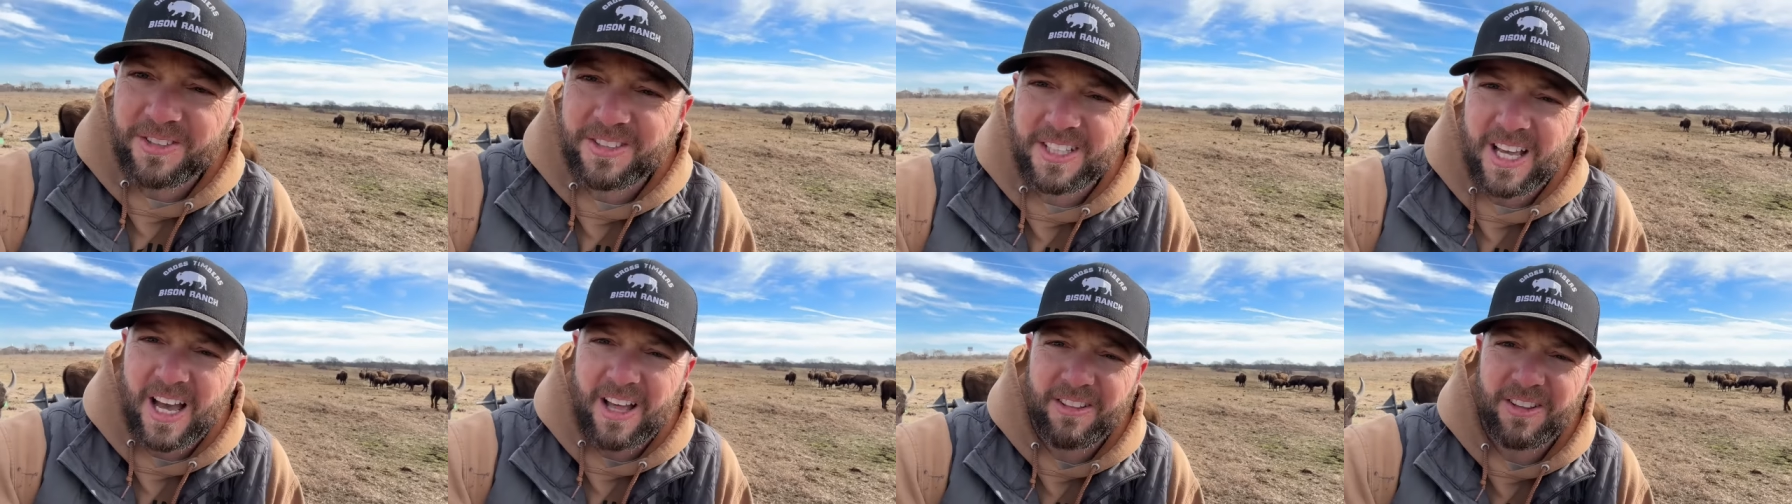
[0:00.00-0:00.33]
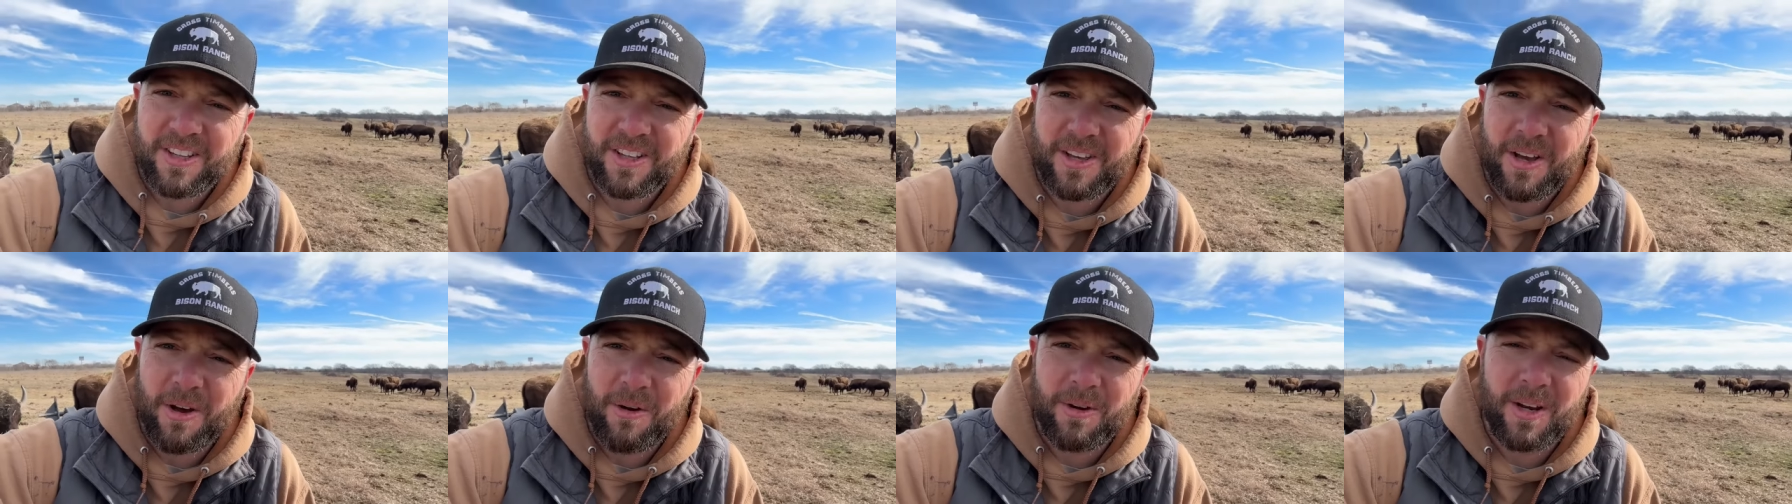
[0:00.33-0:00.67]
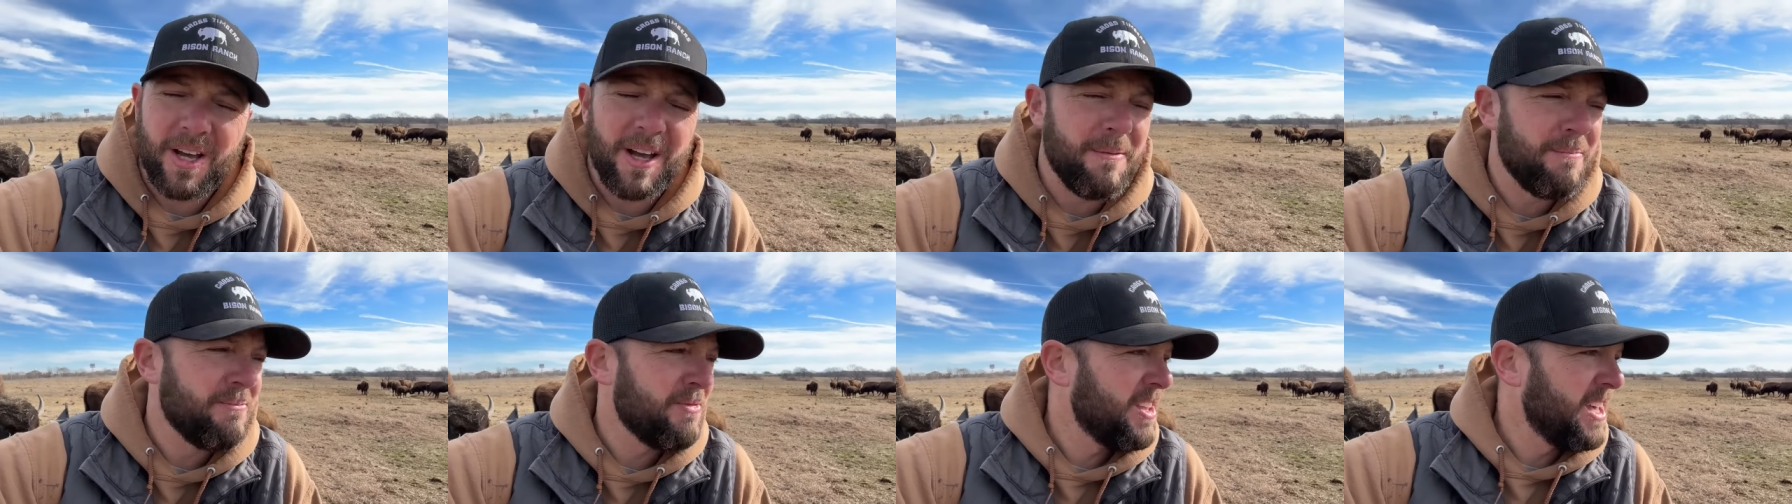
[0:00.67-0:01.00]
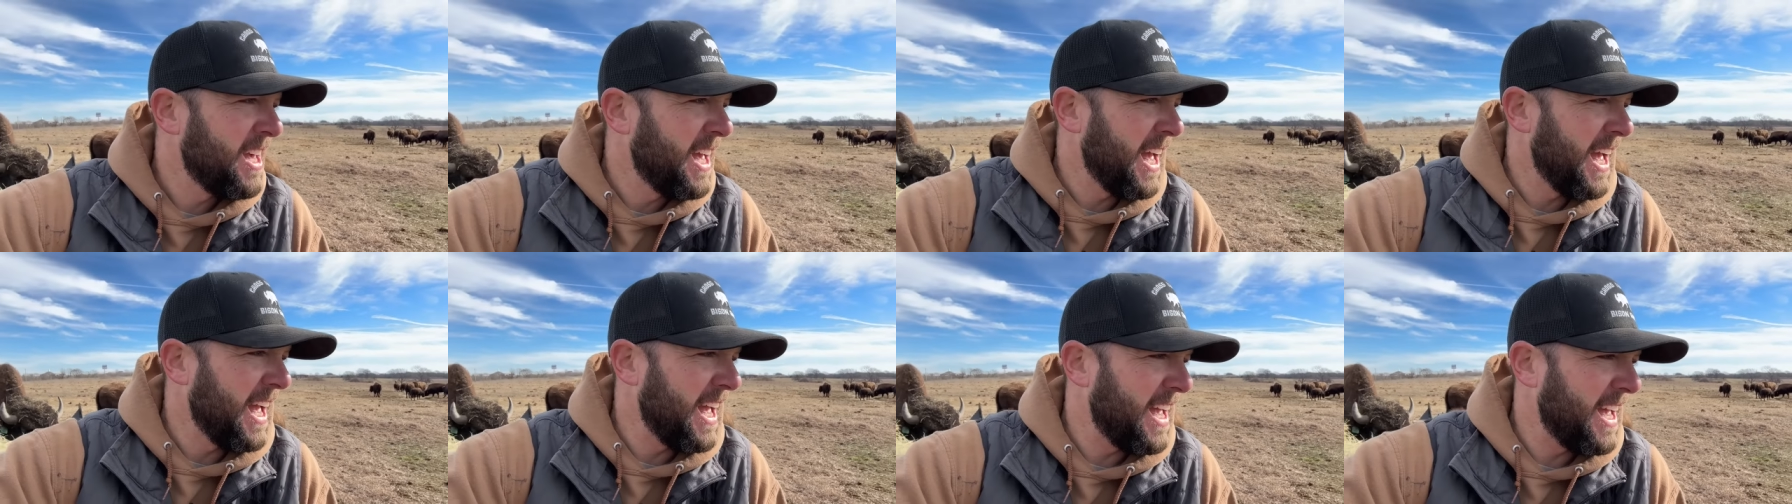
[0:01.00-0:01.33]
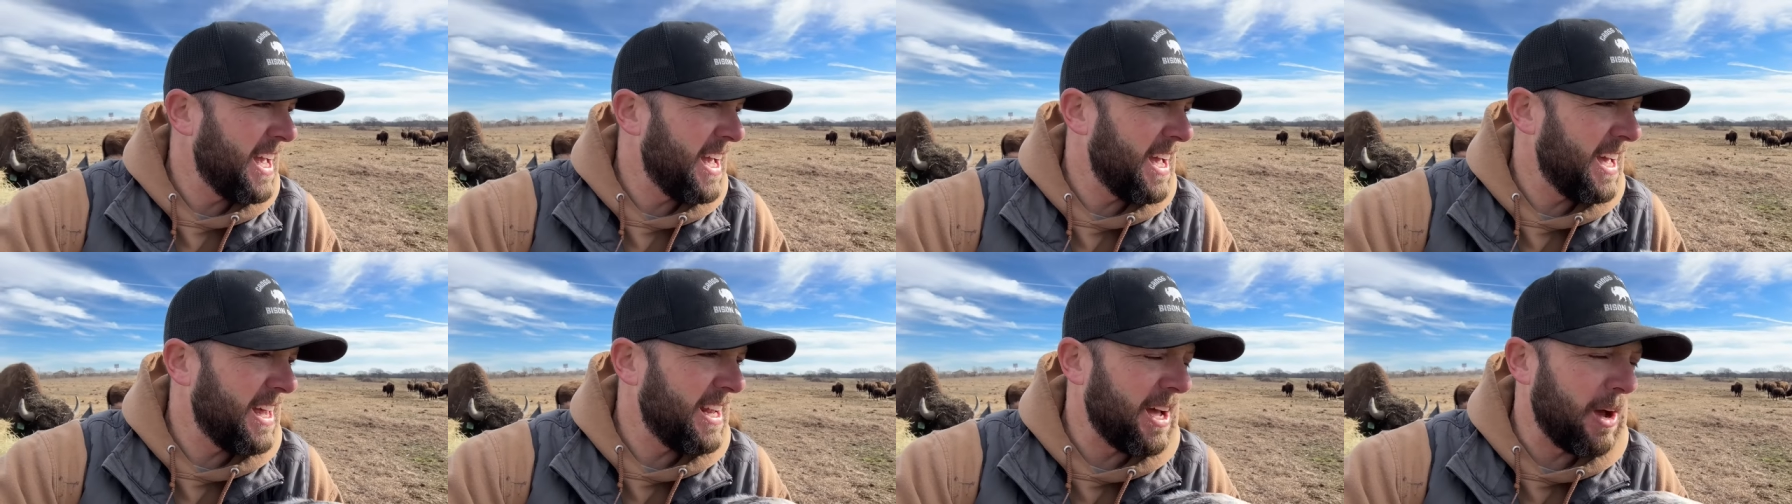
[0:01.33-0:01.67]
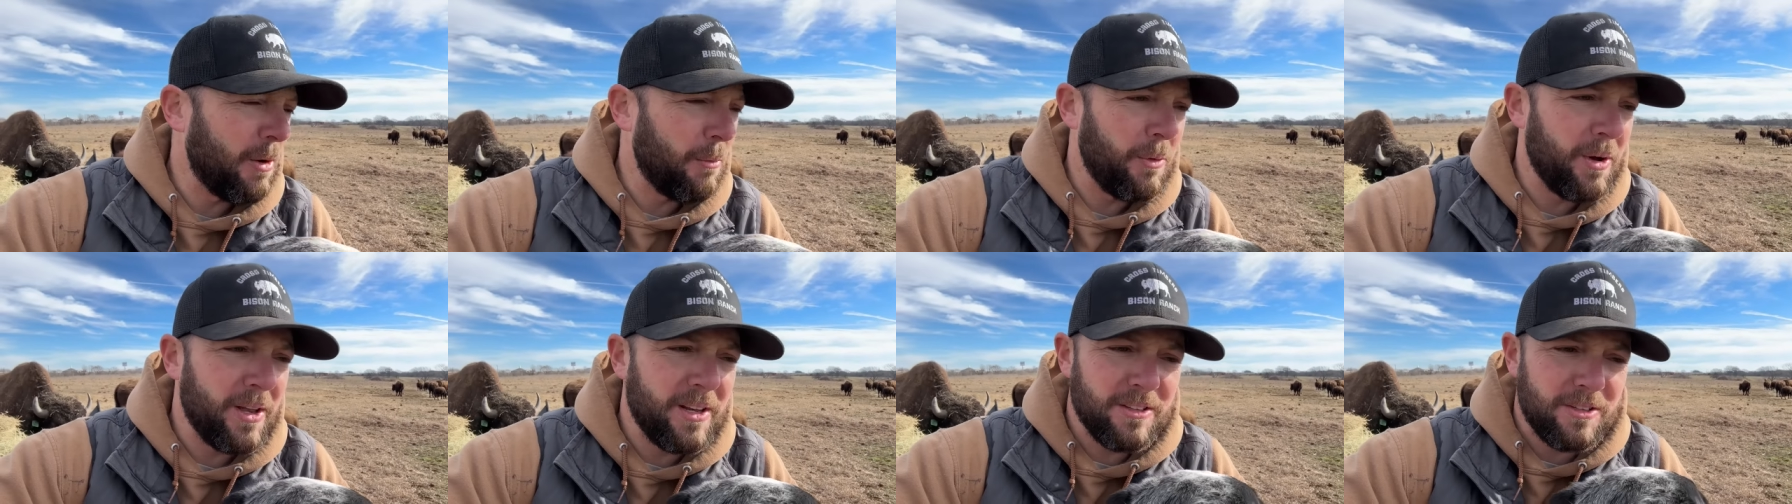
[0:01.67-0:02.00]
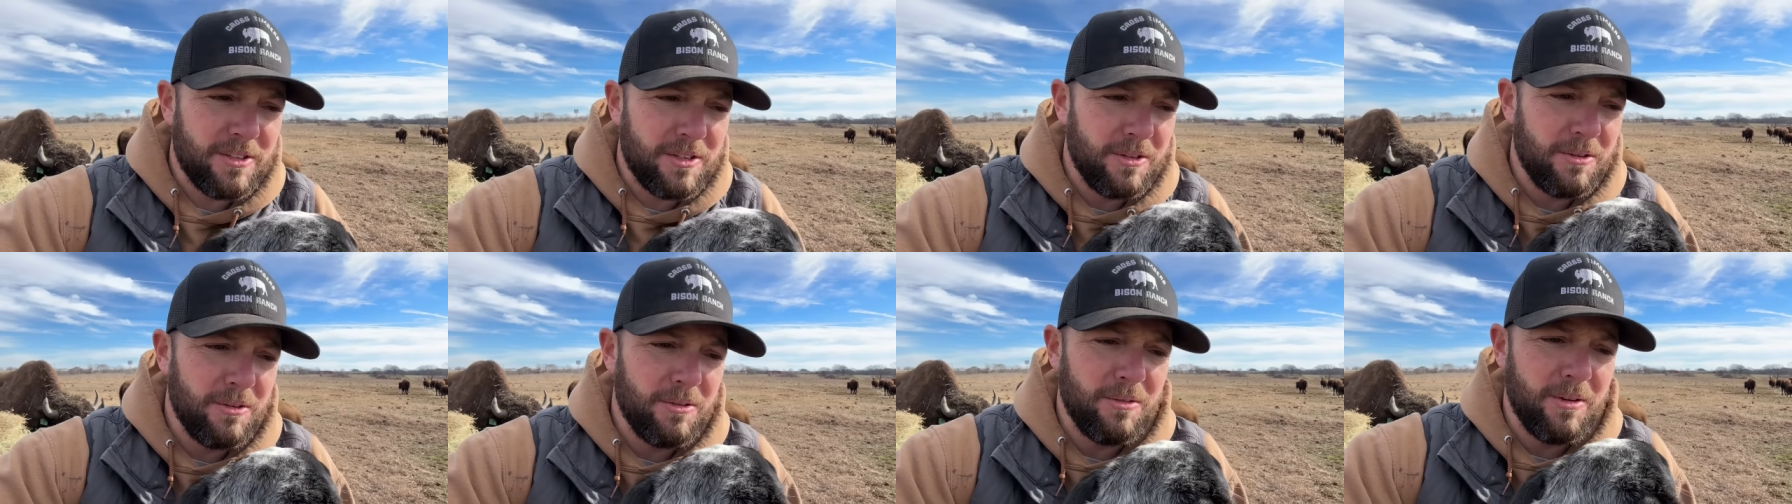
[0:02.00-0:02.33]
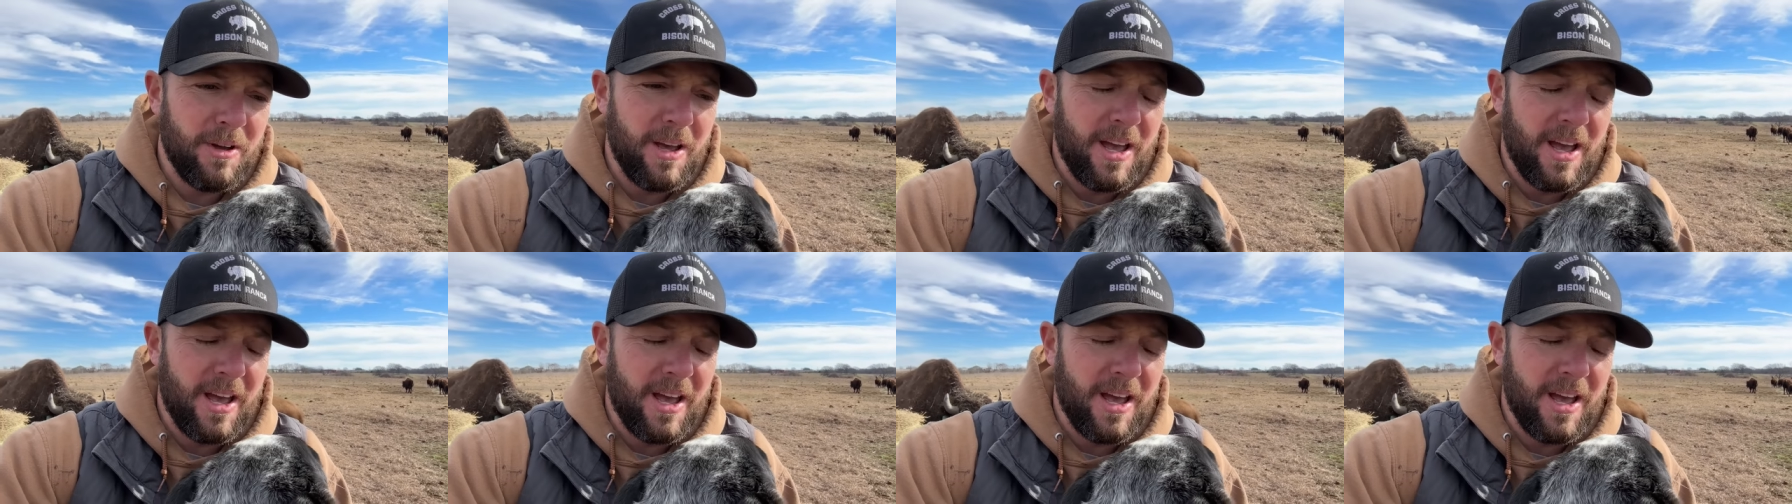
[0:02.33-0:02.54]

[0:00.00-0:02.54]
South Dakota and I went to